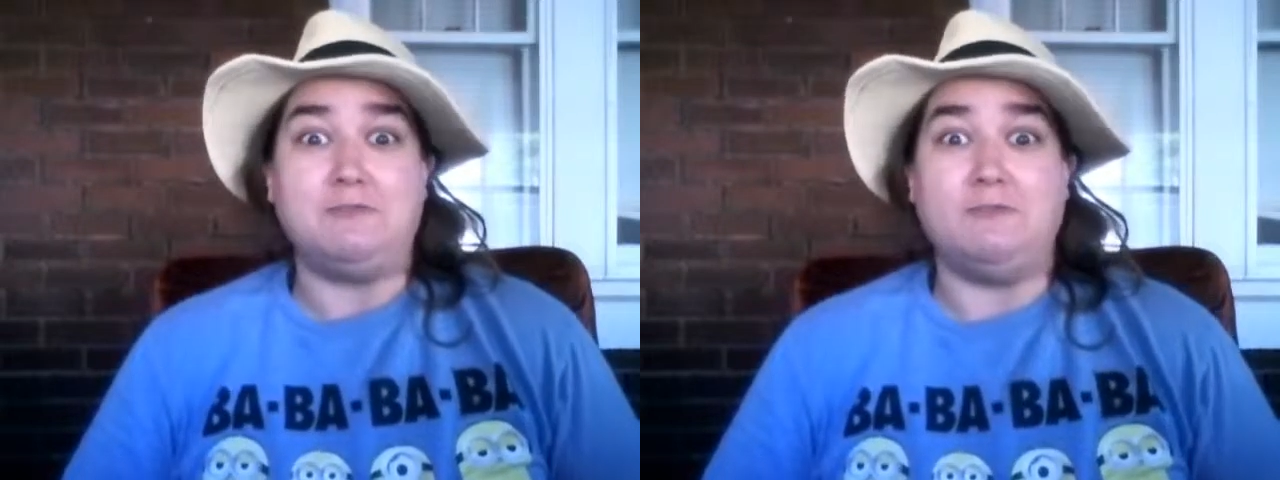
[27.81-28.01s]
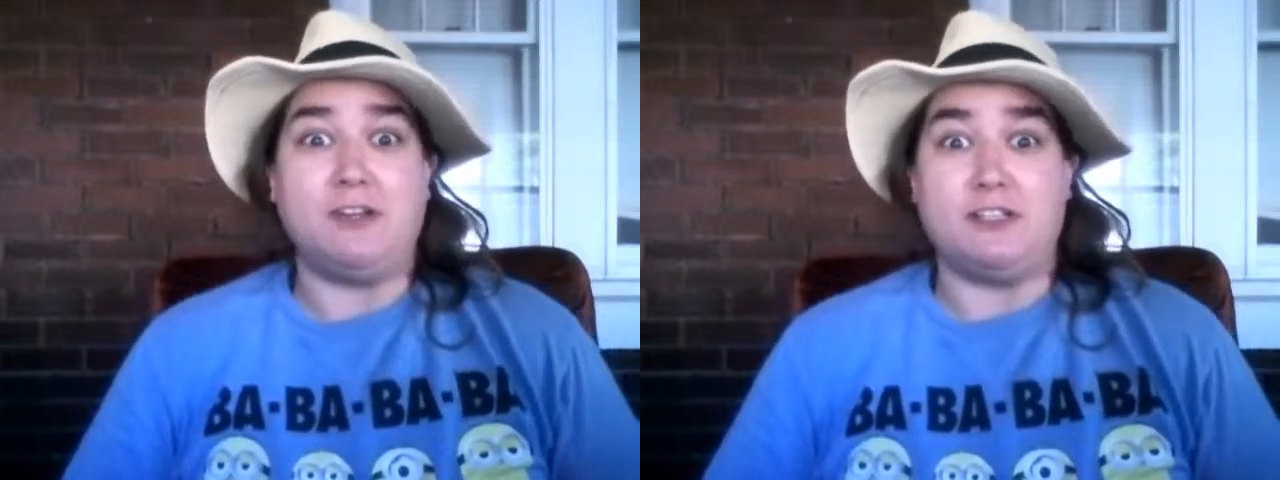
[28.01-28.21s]

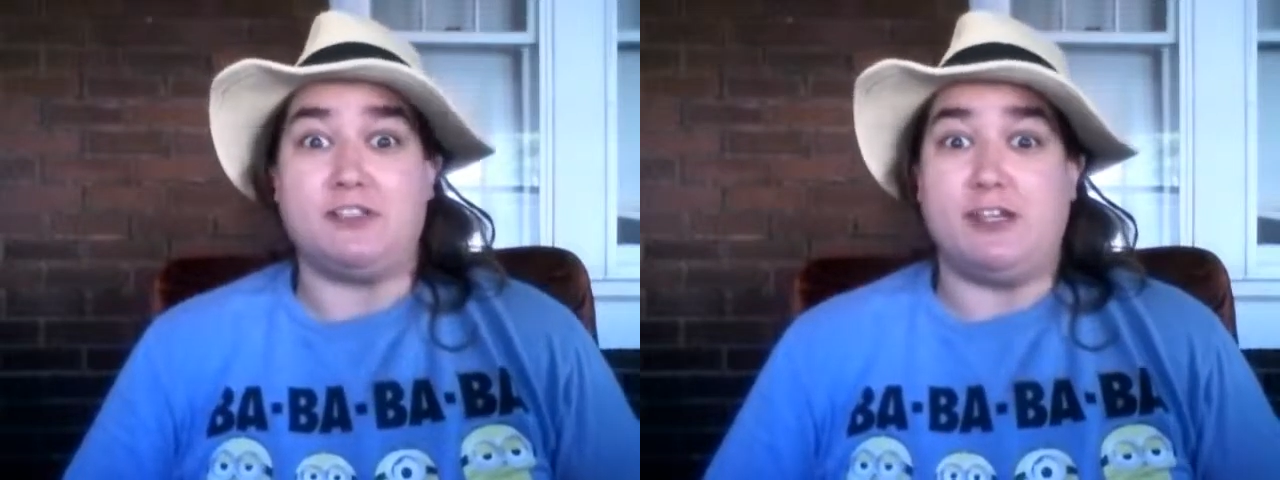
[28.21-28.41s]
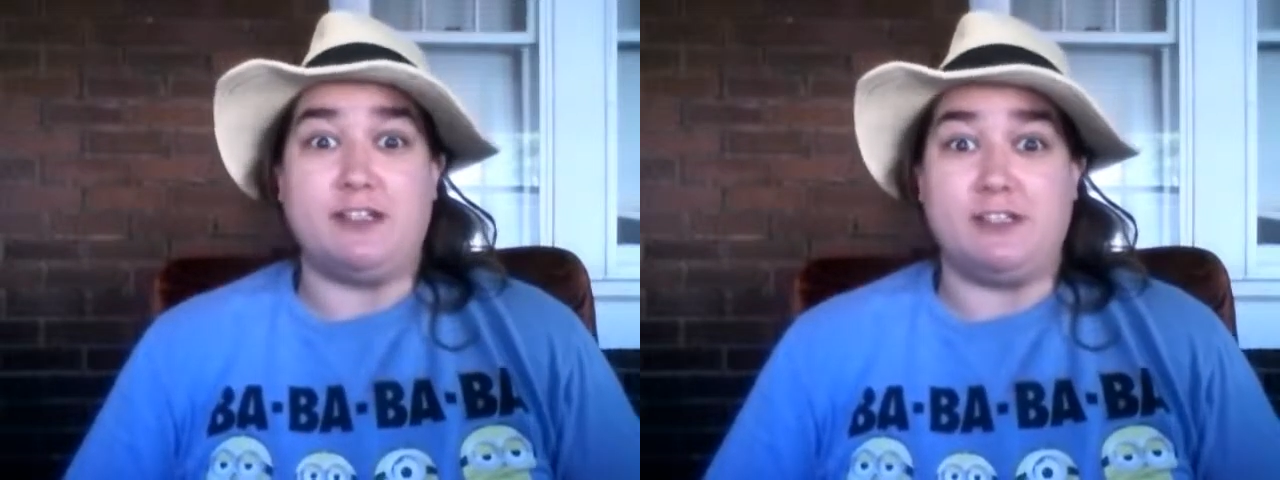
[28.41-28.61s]
Very
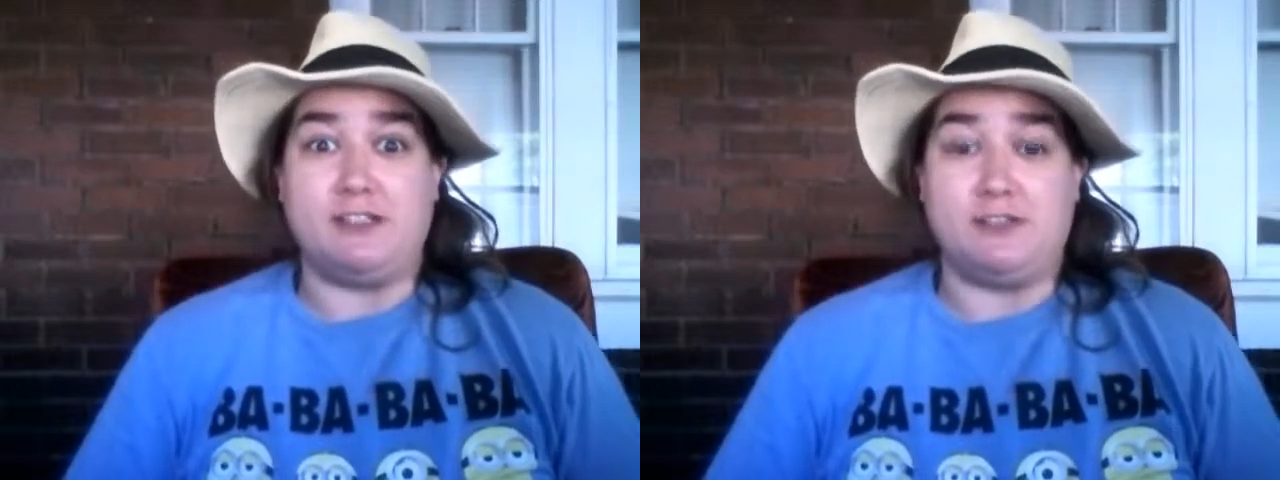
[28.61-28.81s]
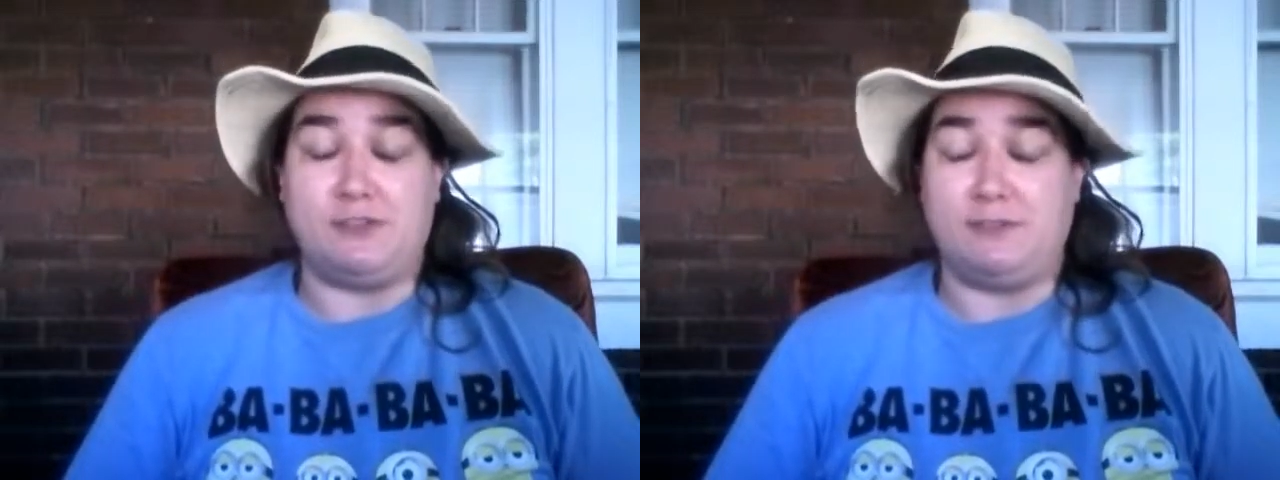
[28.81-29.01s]
strange, I
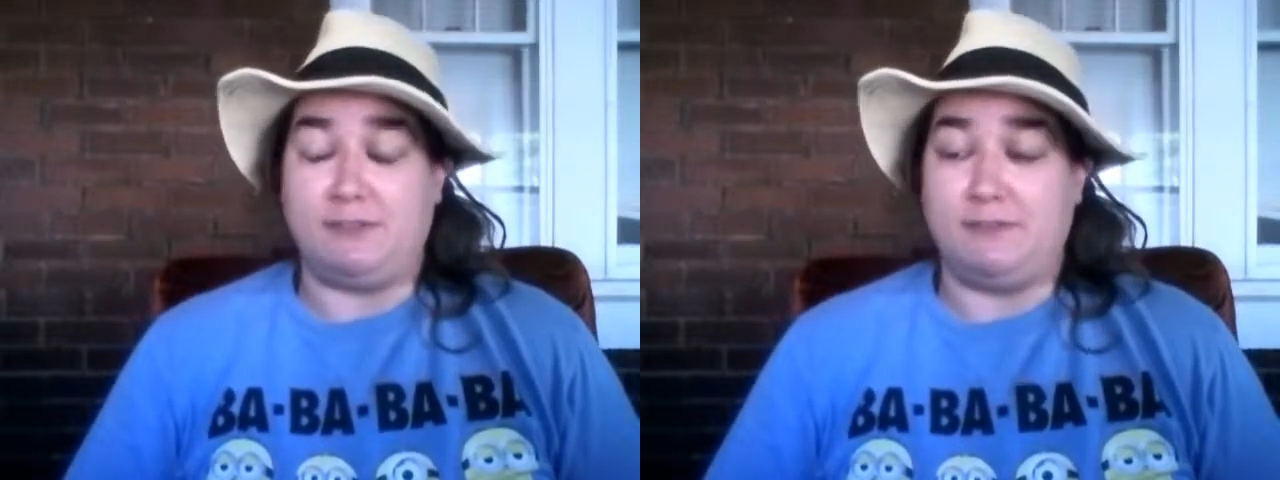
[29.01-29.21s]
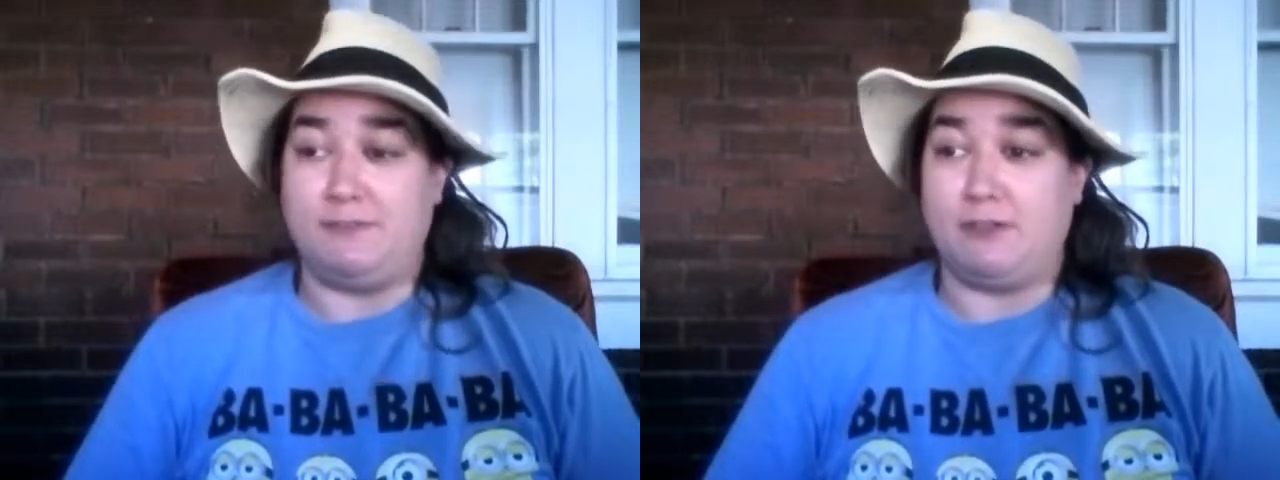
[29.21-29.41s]
didn't know you
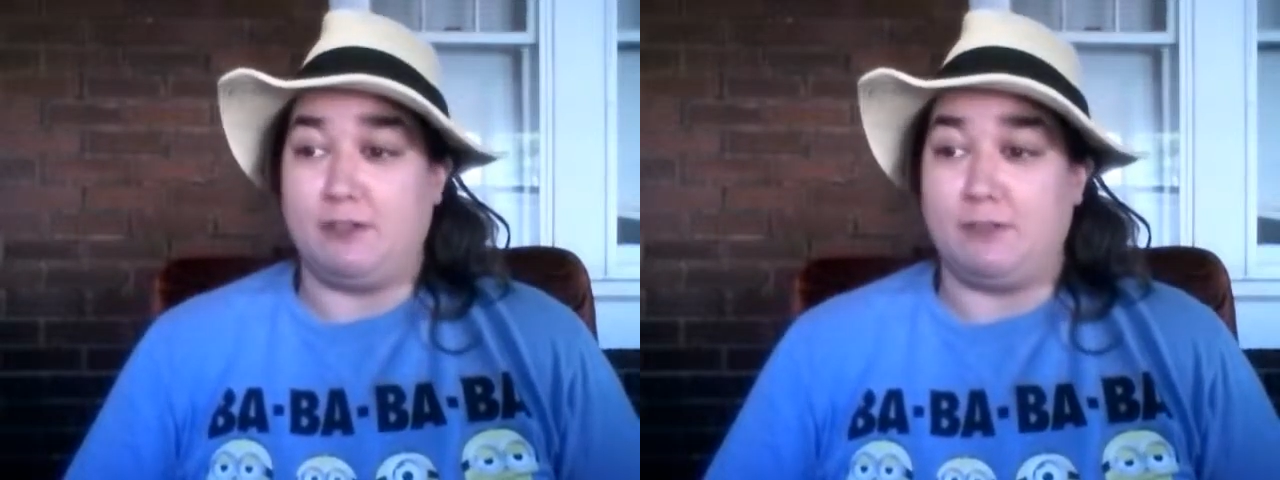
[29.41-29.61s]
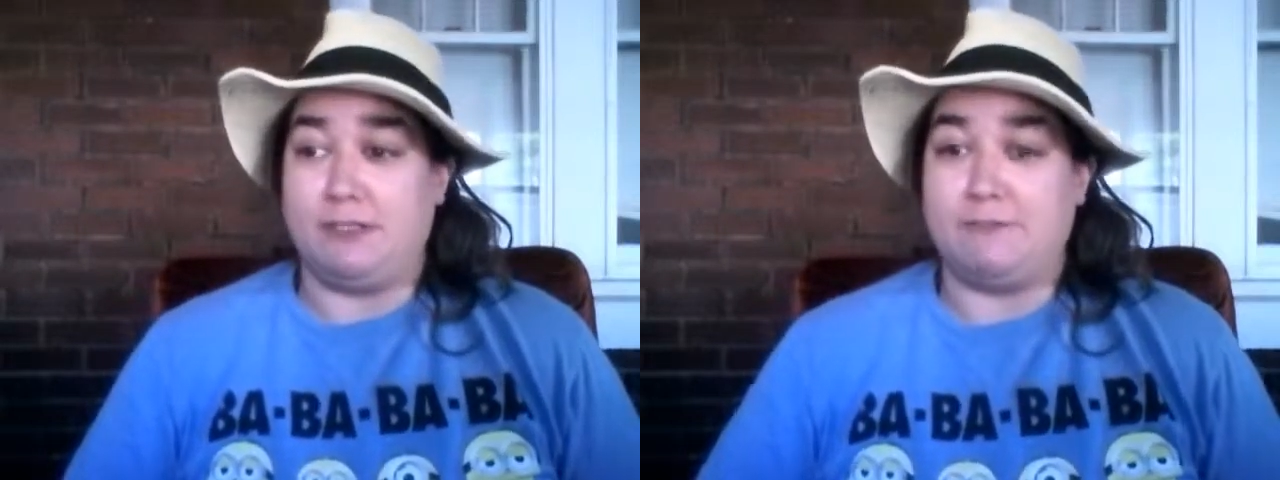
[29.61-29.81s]
could
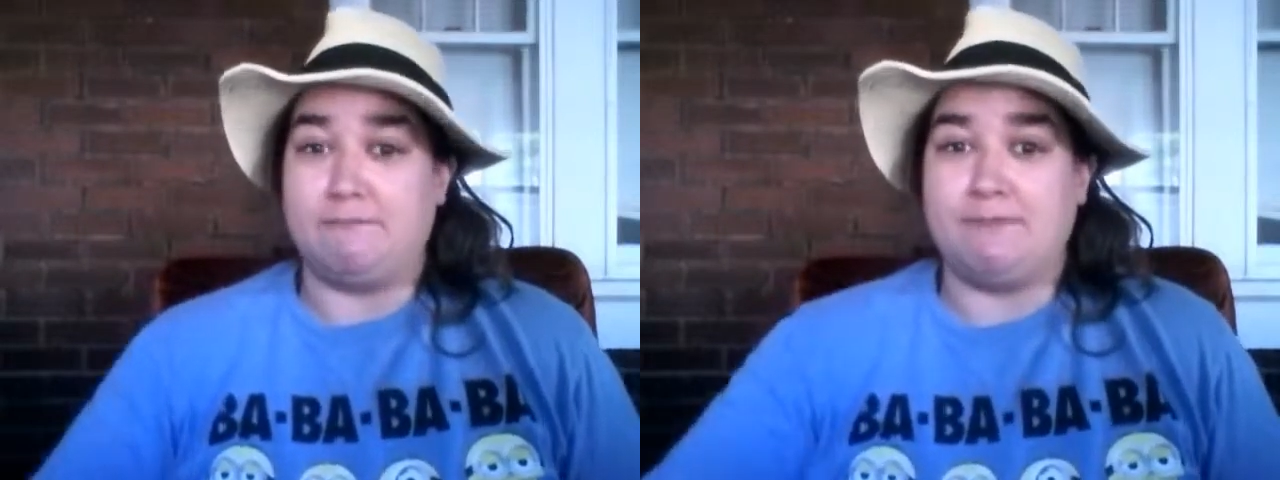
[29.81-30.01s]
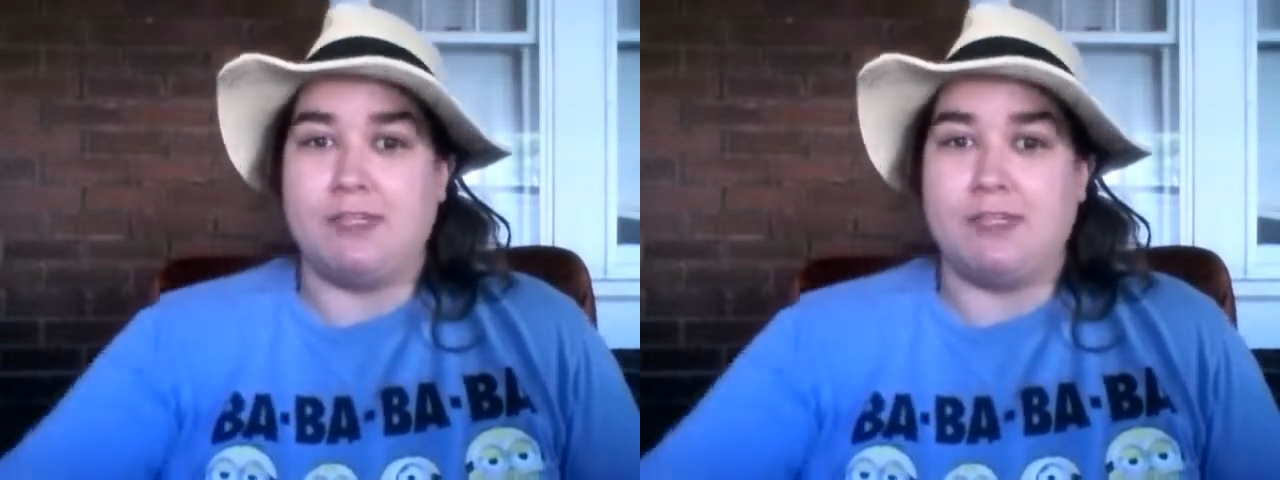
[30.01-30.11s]
convert, but